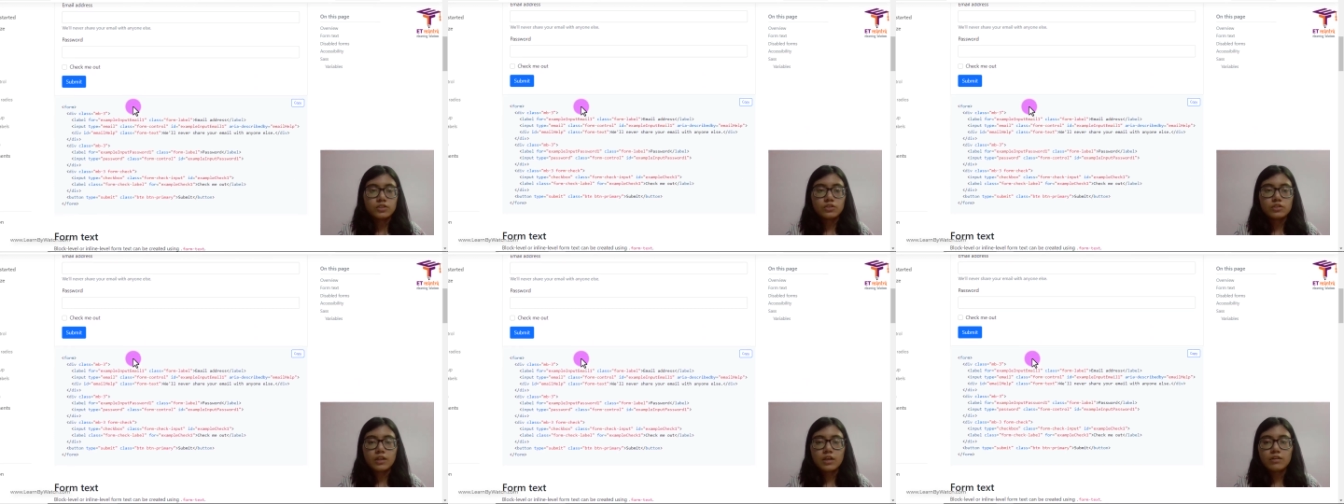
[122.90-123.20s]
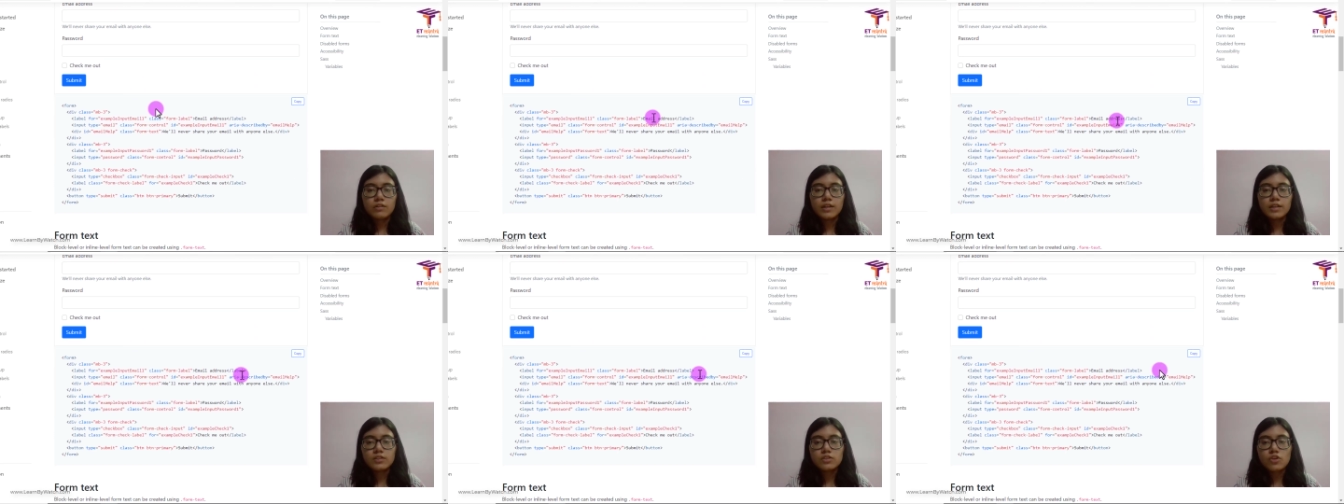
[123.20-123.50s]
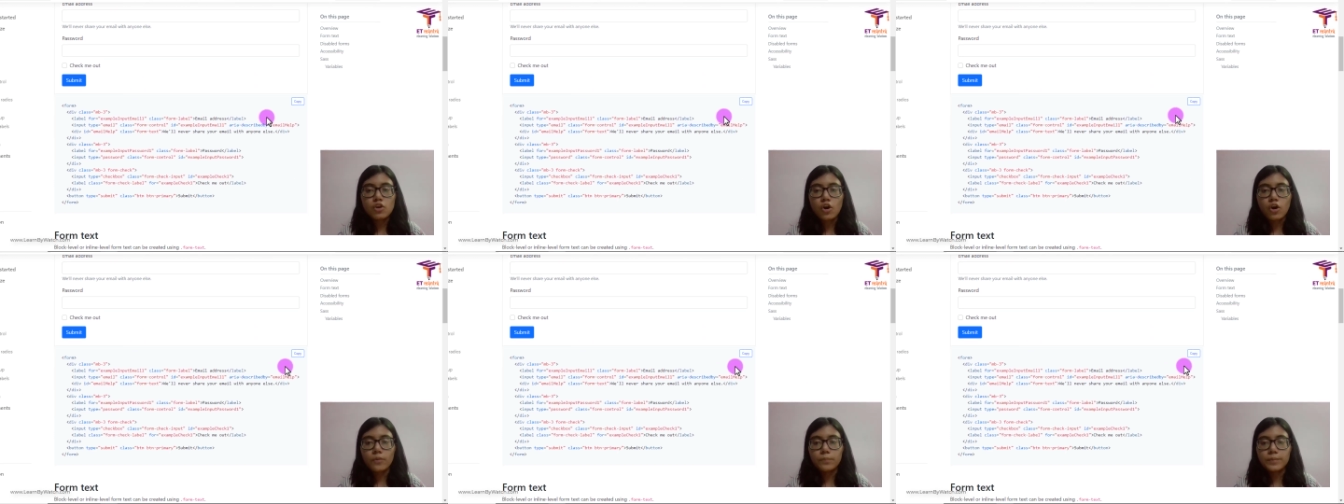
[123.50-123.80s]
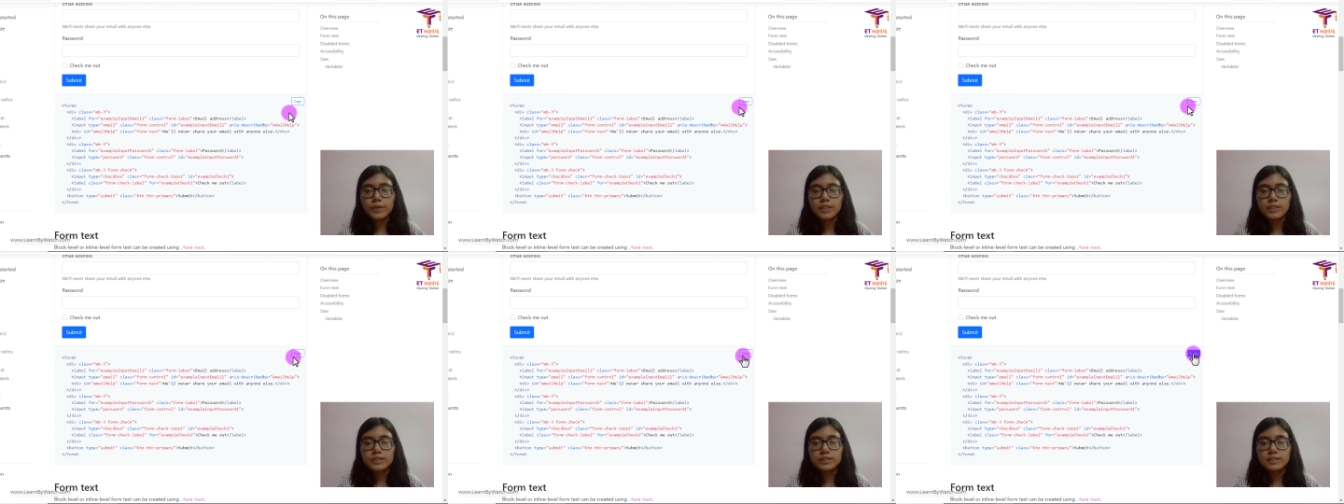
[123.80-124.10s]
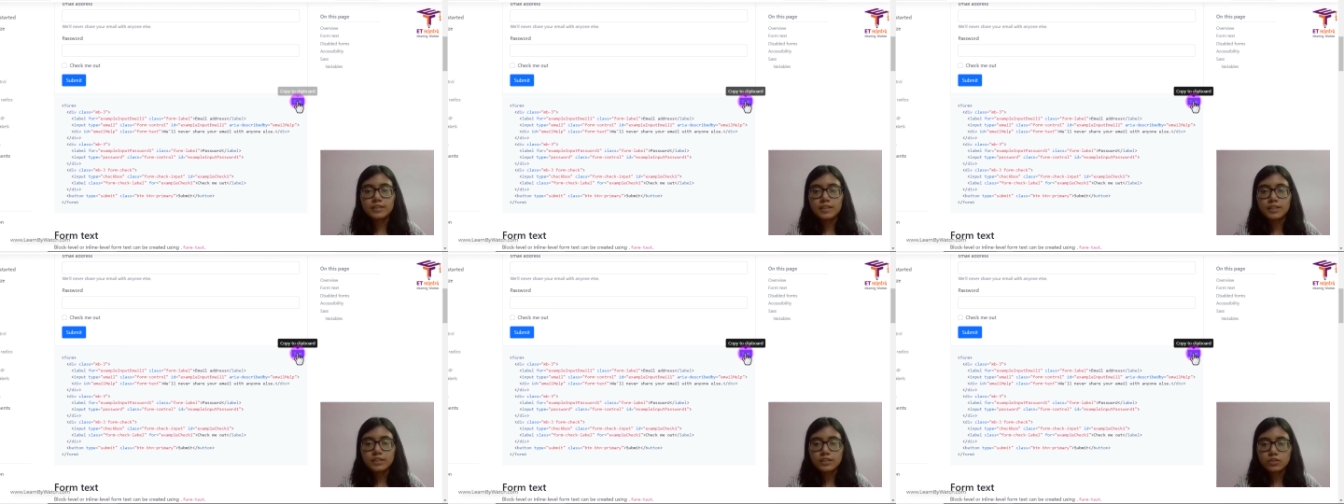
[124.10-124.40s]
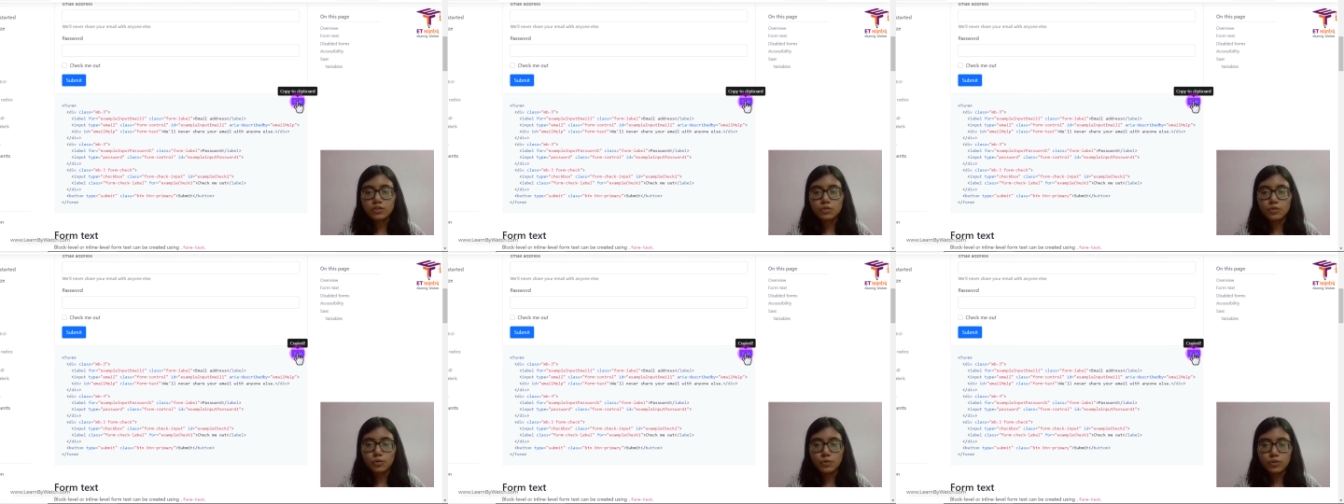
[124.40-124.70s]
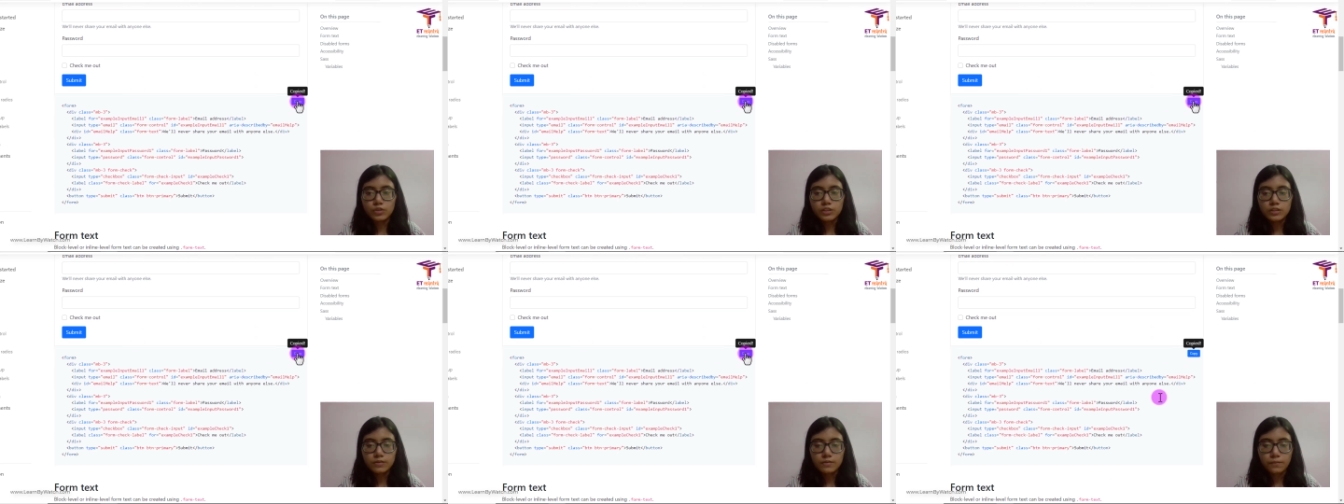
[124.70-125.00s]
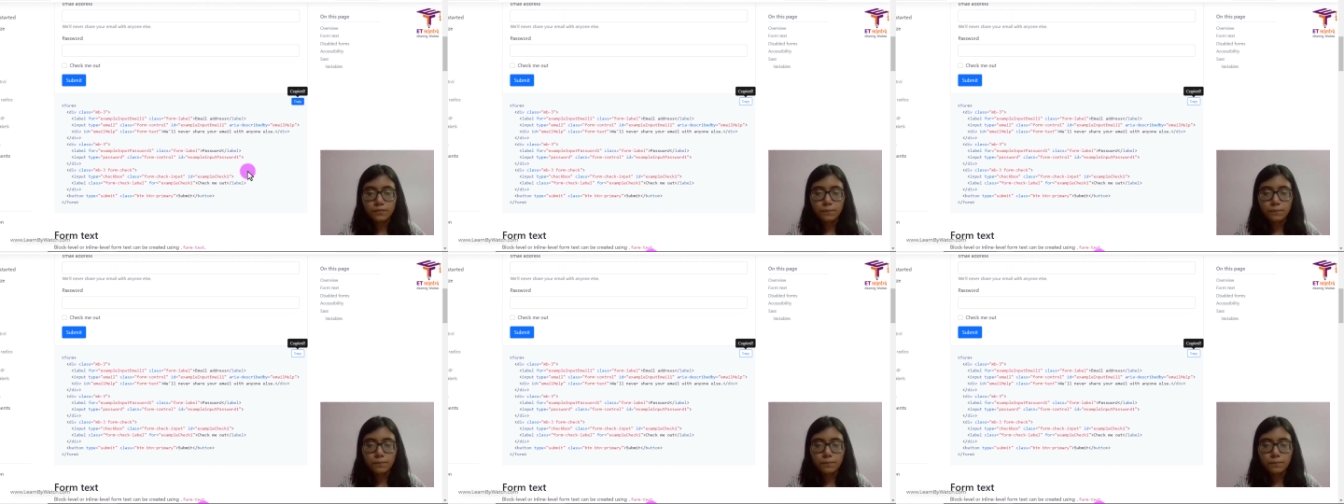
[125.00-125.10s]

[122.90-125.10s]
So now let's copy this code